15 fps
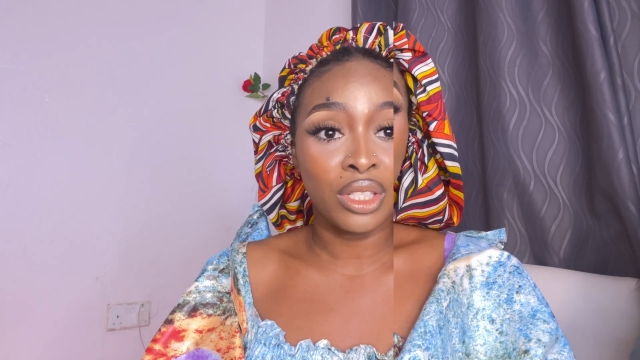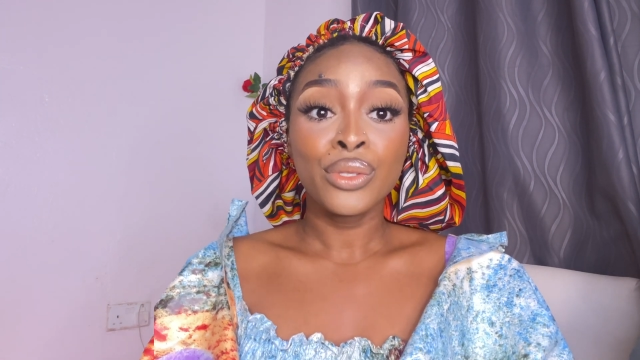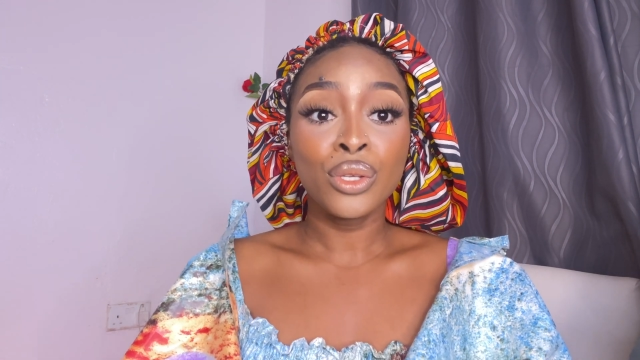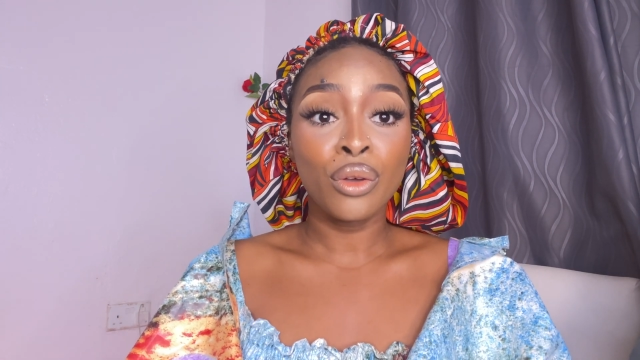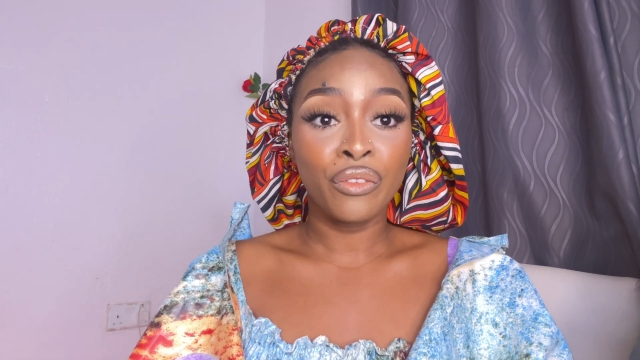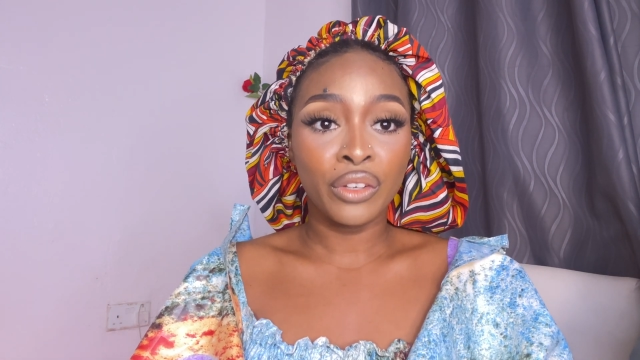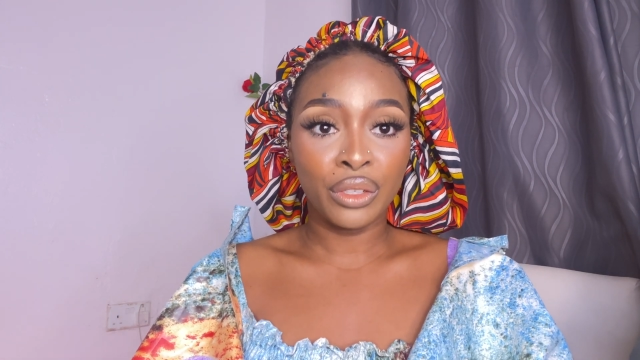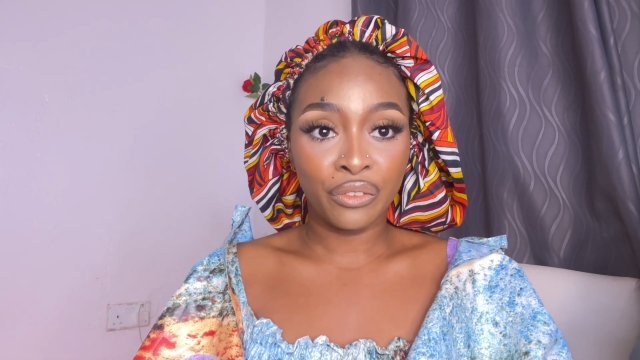So
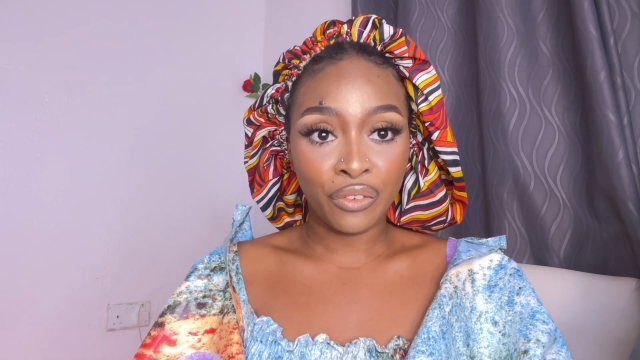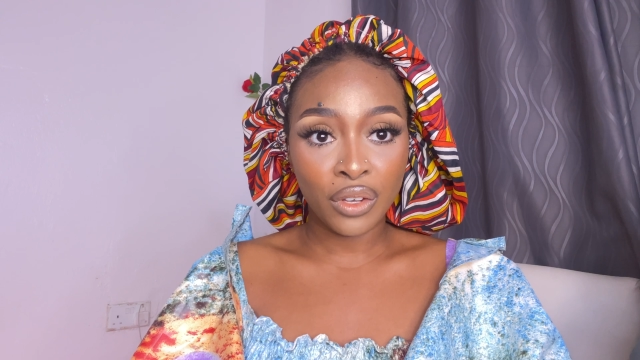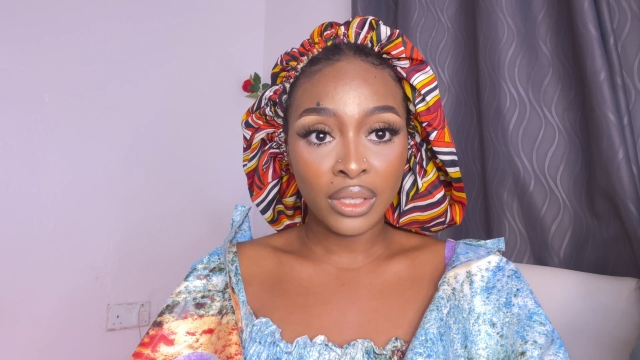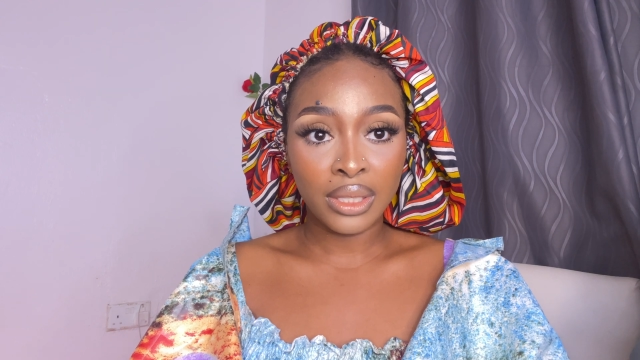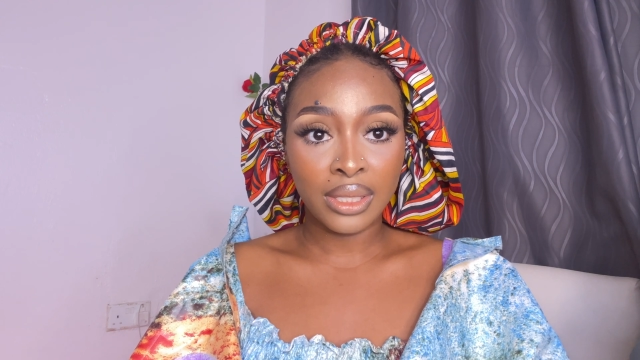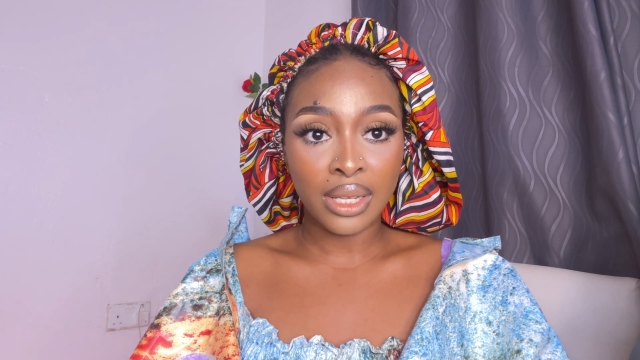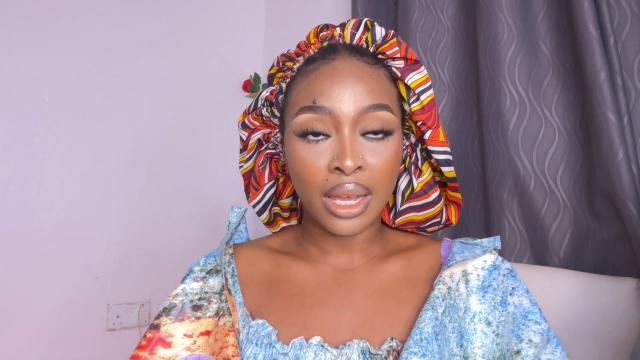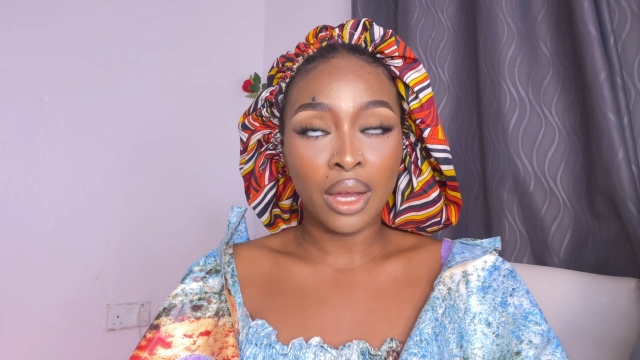for the first
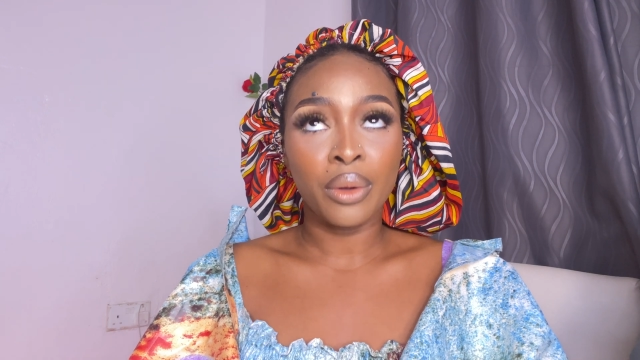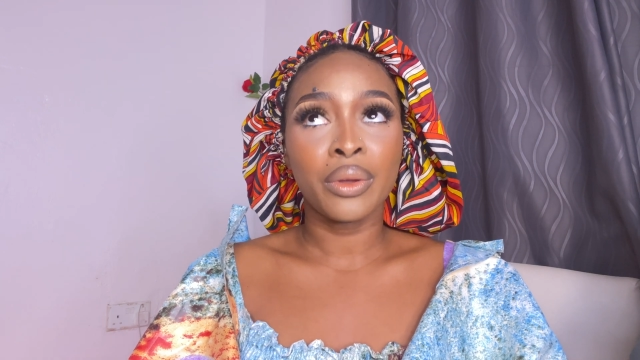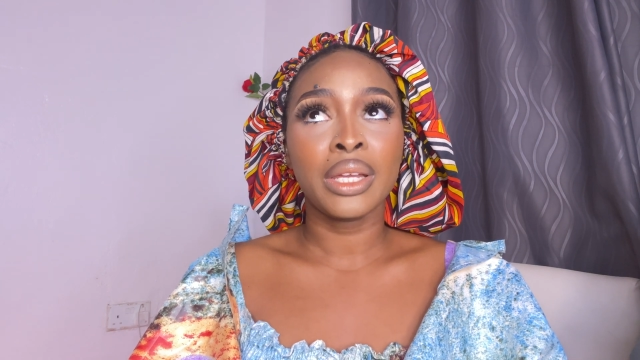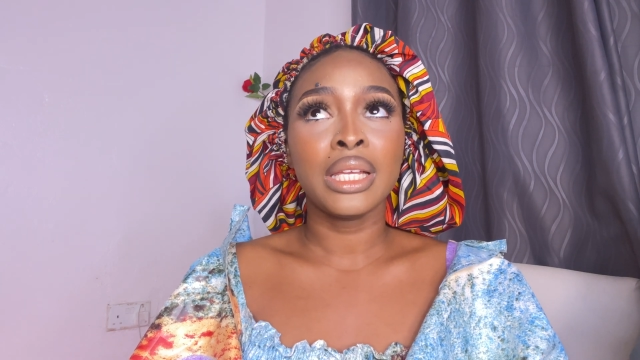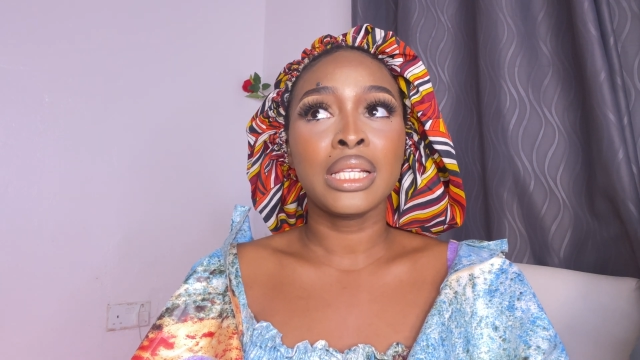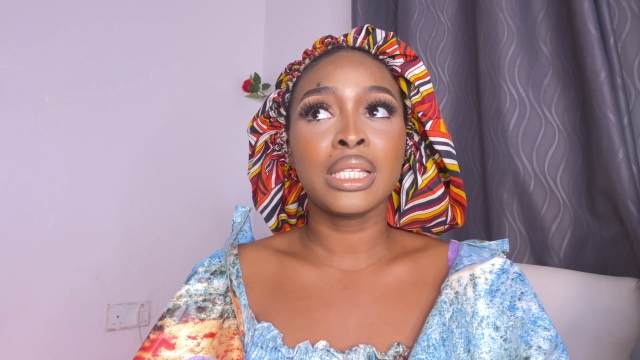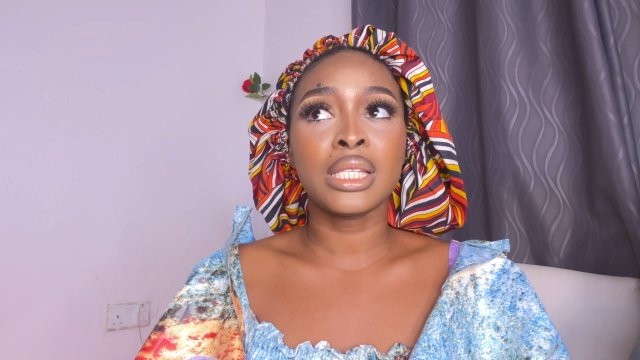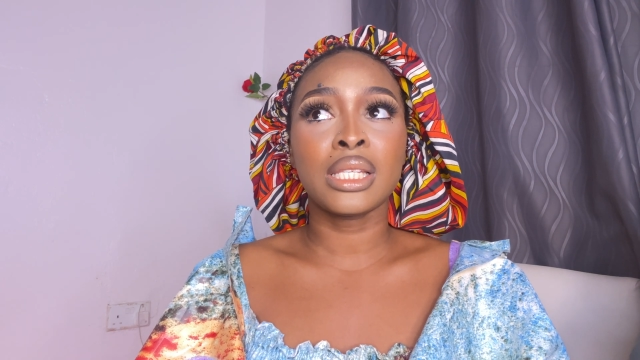style,
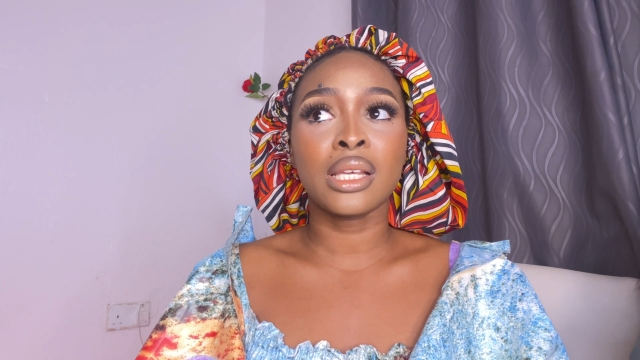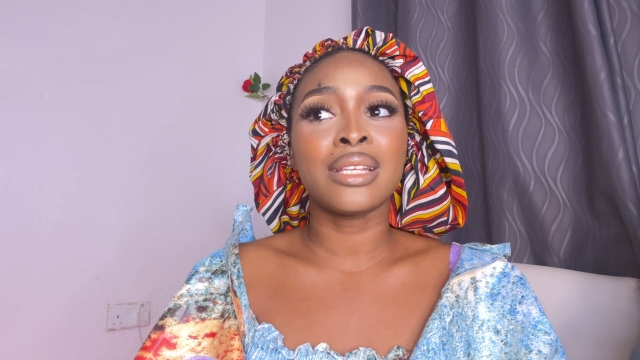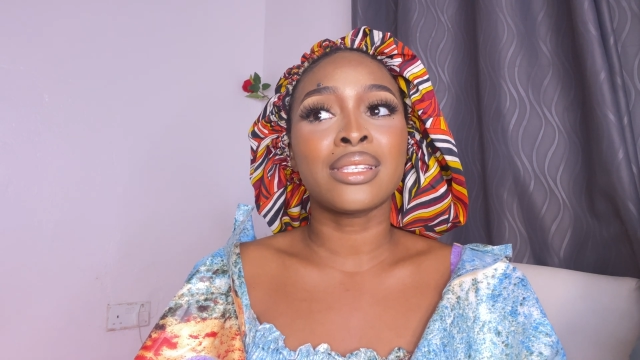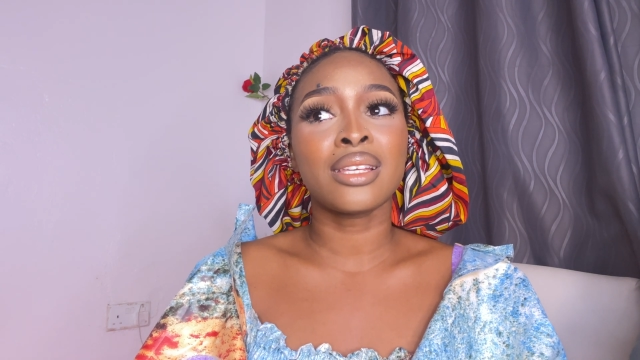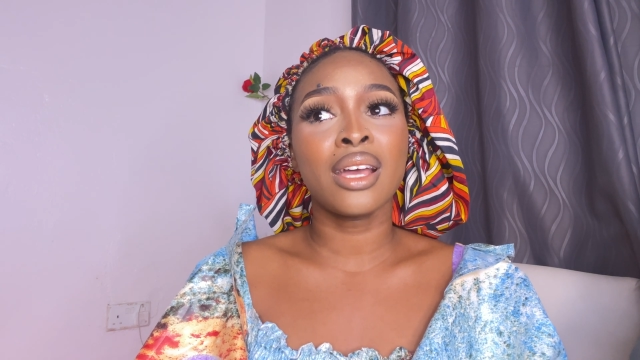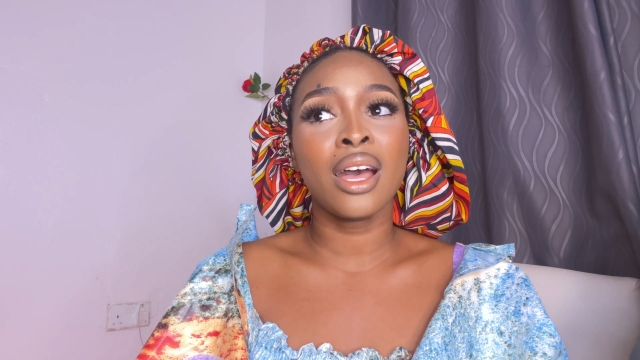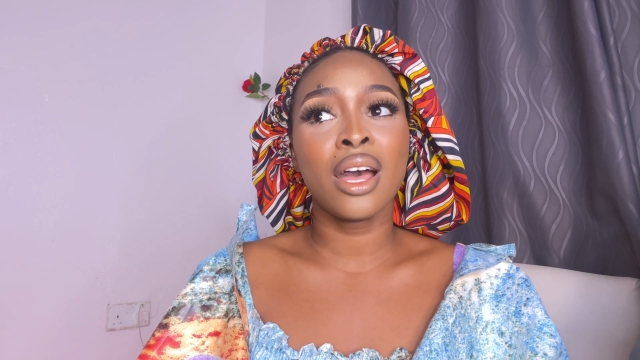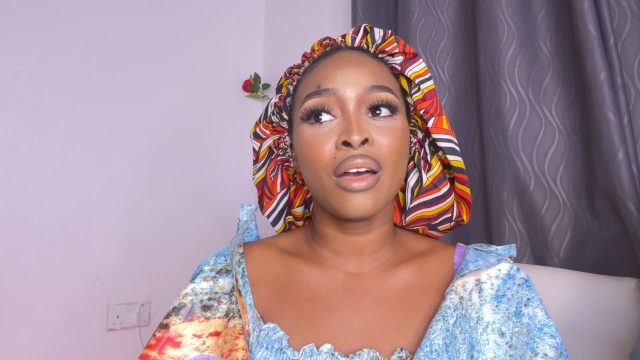it's a
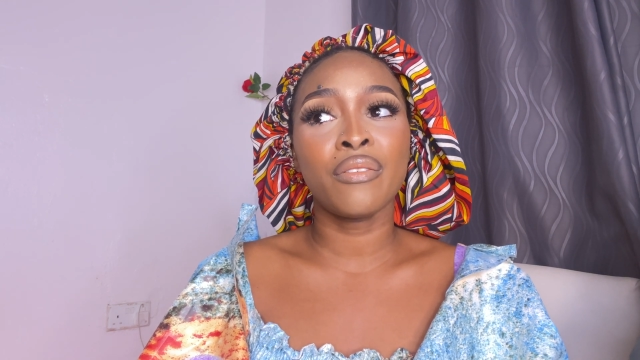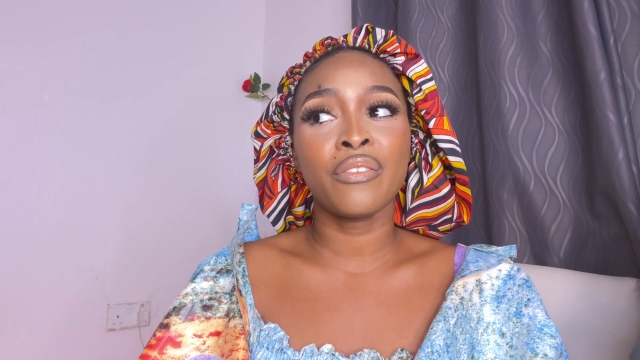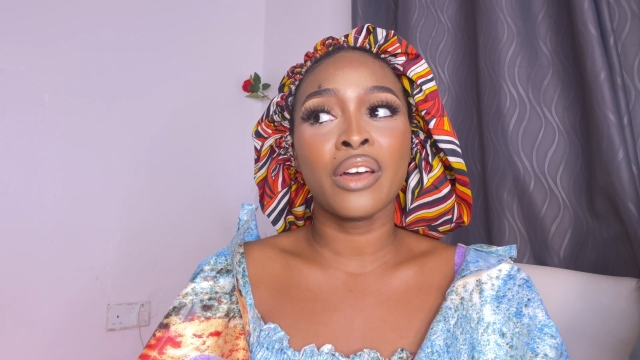scarf